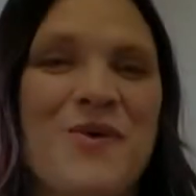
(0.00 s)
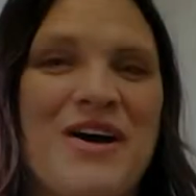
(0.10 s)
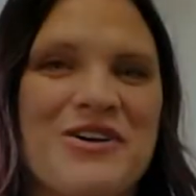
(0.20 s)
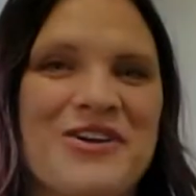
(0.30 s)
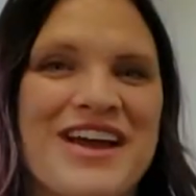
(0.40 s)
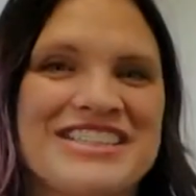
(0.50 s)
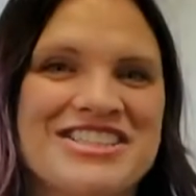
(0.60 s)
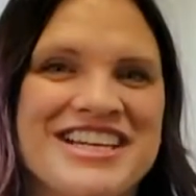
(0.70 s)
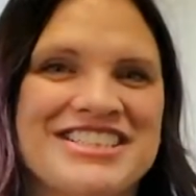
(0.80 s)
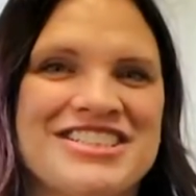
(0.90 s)
Wow,
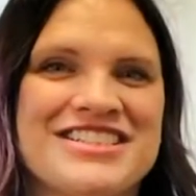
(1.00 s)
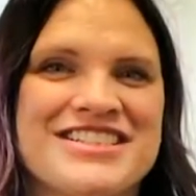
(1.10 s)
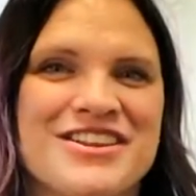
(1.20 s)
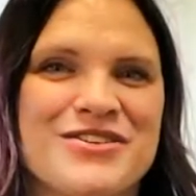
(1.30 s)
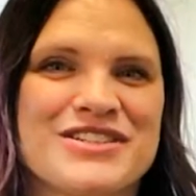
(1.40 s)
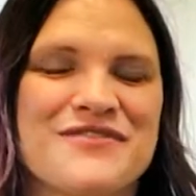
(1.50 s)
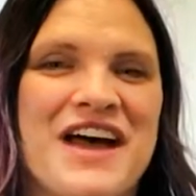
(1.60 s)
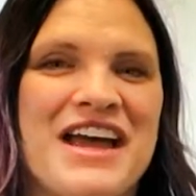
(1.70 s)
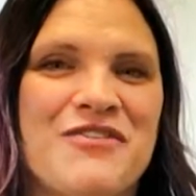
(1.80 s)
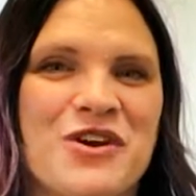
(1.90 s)
congratulations to those
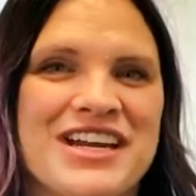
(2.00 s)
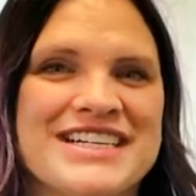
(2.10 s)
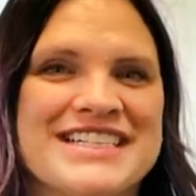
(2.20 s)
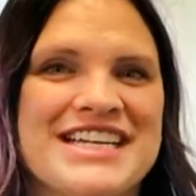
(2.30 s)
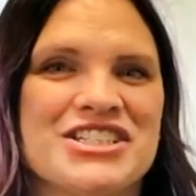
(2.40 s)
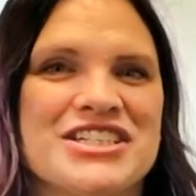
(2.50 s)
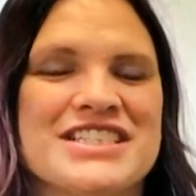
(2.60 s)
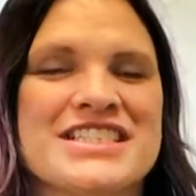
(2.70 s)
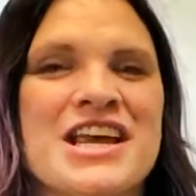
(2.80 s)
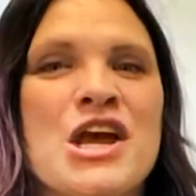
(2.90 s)
five
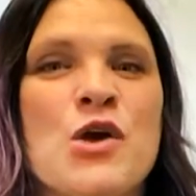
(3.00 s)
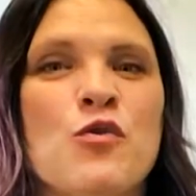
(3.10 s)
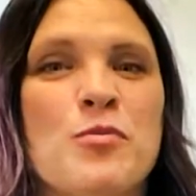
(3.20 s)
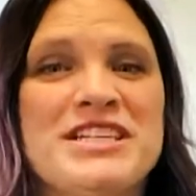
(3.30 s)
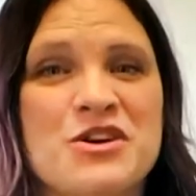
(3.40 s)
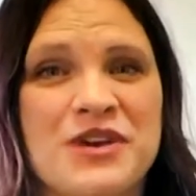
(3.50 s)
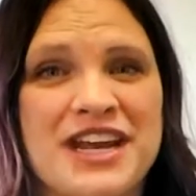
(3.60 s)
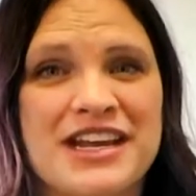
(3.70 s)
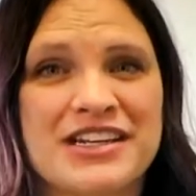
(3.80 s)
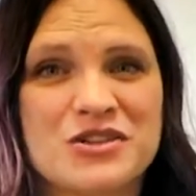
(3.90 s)
organizations. We'll be
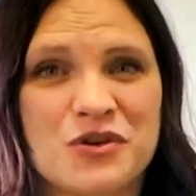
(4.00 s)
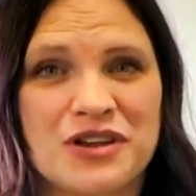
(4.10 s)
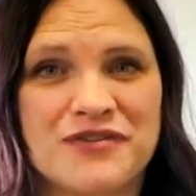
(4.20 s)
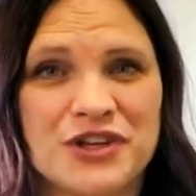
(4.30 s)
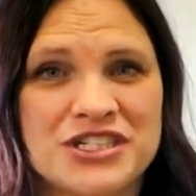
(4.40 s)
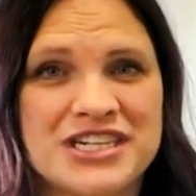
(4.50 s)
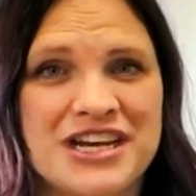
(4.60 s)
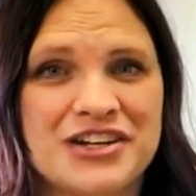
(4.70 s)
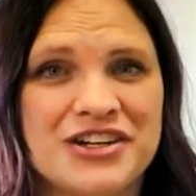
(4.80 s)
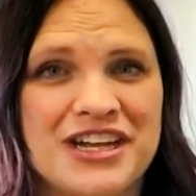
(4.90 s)
donating a total of
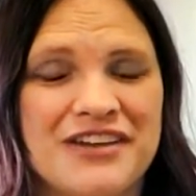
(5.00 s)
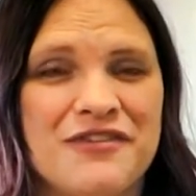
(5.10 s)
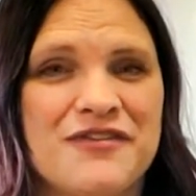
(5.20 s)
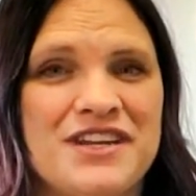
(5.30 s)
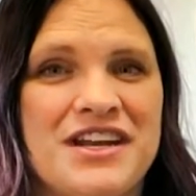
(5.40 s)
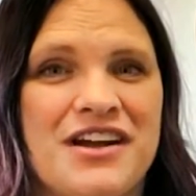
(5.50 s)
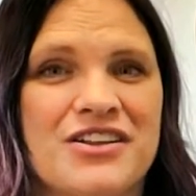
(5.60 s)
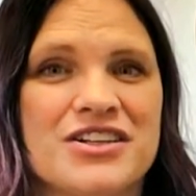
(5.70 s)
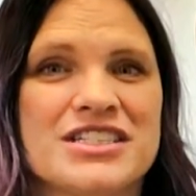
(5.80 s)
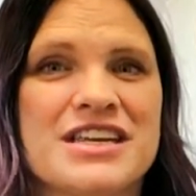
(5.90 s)

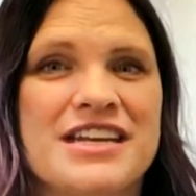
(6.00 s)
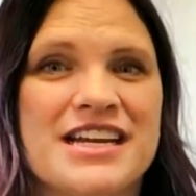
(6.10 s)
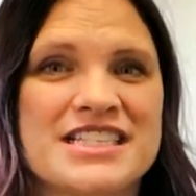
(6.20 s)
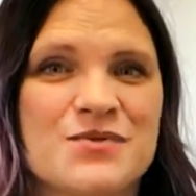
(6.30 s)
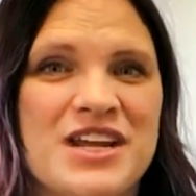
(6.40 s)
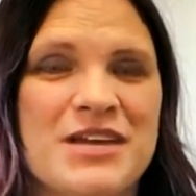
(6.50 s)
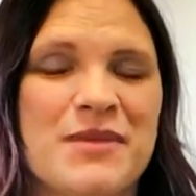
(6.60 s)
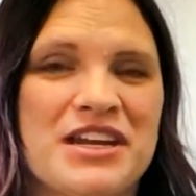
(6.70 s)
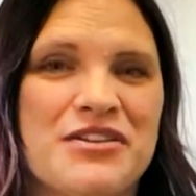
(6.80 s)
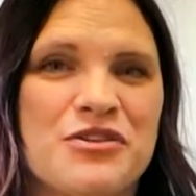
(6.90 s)
$1,350 next
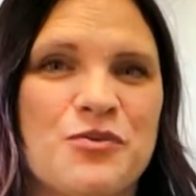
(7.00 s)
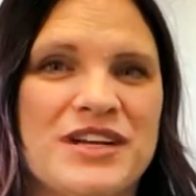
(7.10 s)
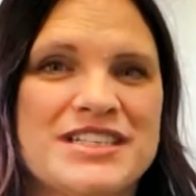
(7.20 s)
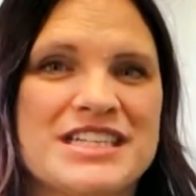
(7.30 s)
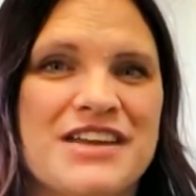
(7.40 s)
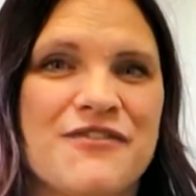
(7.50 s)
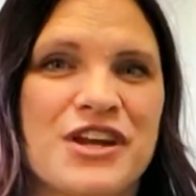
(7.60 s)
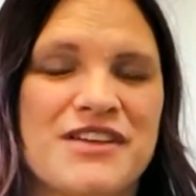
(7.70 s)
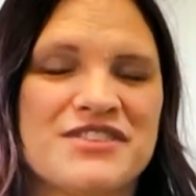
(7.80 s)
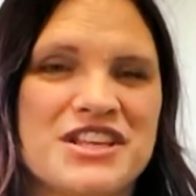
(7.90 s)
week, Monday through Wednesday,
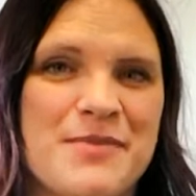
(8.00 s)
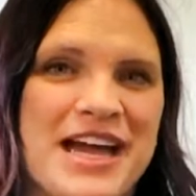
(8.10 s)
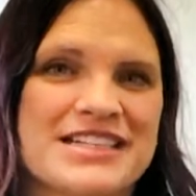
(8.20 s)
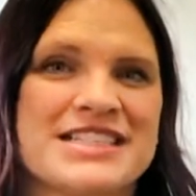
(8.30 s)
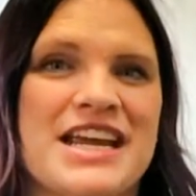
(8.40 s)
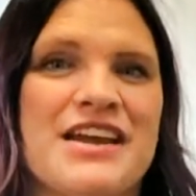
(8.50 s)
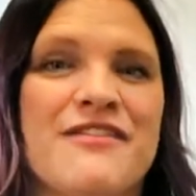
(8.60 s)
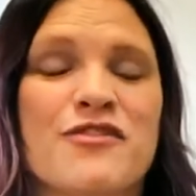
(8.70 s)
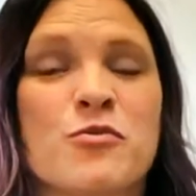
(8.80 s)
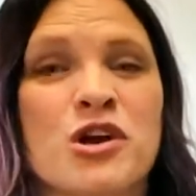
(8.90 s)
for Give to the Max Day.
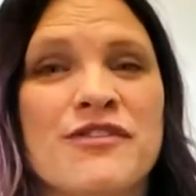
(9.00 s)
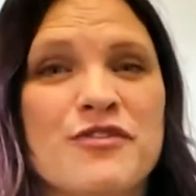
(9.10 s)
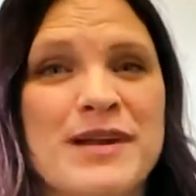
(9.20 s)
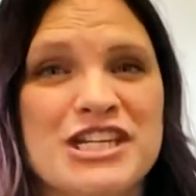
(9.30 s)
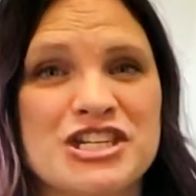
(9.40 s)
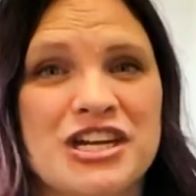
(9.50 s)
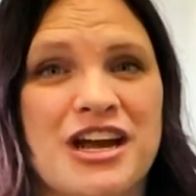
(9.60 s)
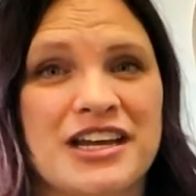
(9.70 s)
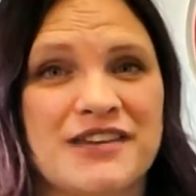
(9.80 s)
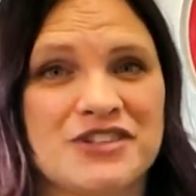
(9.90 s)
For more
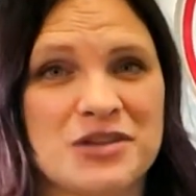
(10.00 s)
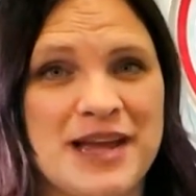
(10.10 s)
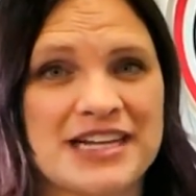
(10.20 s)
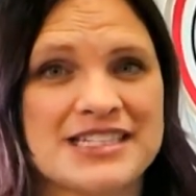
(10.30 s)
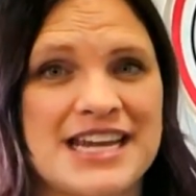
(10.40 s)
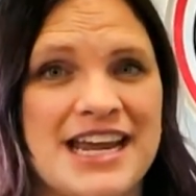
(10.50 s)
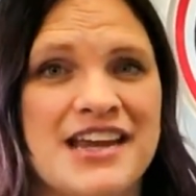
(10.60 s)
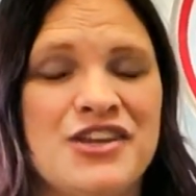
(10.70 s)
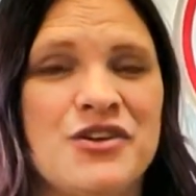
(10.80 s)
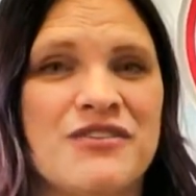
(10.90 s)
information on Give to the Max
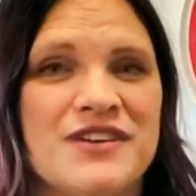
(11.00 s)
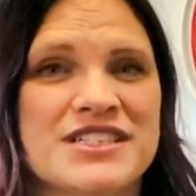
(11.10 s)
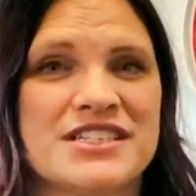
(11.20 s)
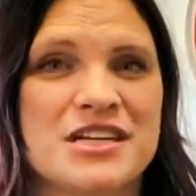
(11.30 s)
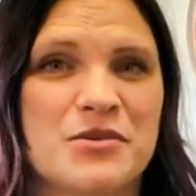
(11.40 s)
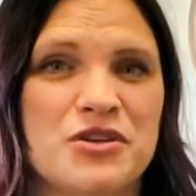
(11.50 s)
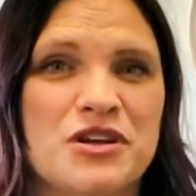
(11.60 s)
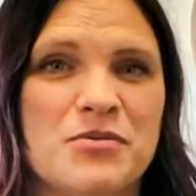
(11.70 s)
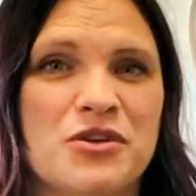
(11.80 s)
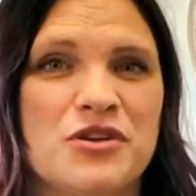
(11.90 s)
Day, you can visit
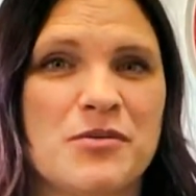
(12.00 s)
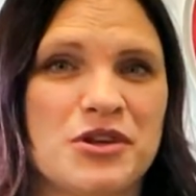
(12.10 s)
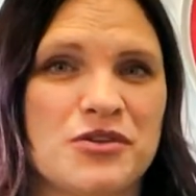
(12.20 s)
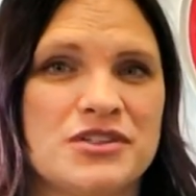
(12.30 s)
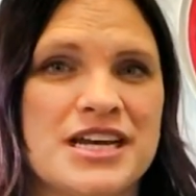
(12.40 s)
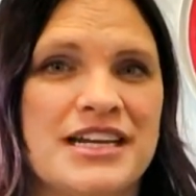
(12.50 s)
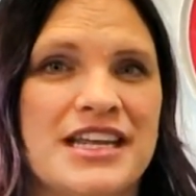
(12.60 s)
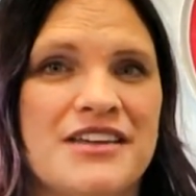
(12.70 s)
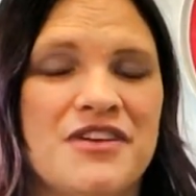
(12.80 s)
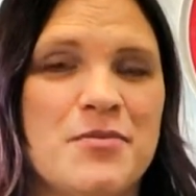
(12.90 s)

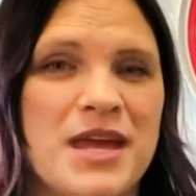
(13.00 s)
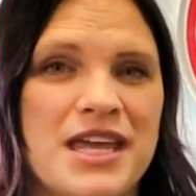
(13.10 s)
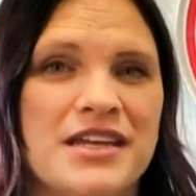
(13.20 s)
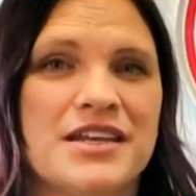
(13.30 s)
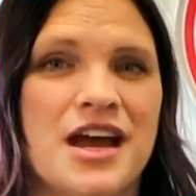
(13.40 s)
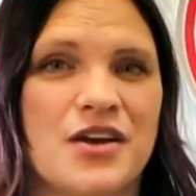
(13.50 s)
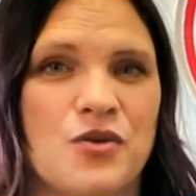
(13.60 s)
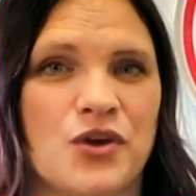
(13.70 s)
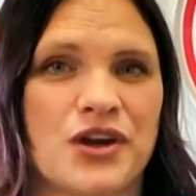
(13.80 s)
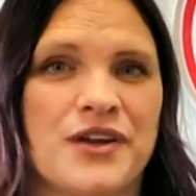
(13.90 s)

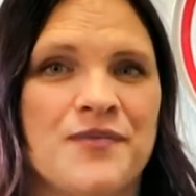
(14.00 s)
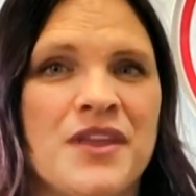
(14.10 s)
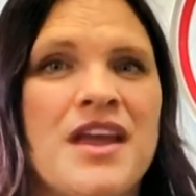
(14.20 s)
www.givemn.org.